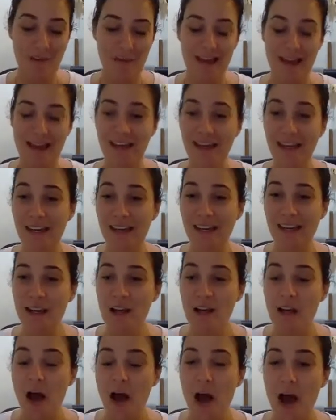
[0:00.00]
played it,
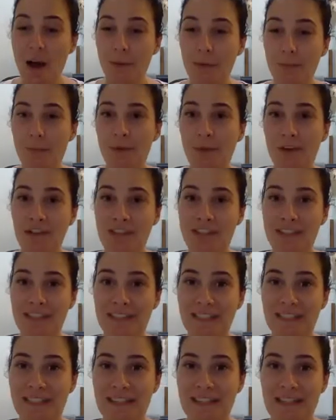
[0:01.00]
I would burst
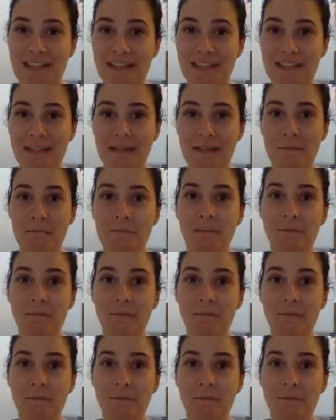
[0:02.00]
into tears.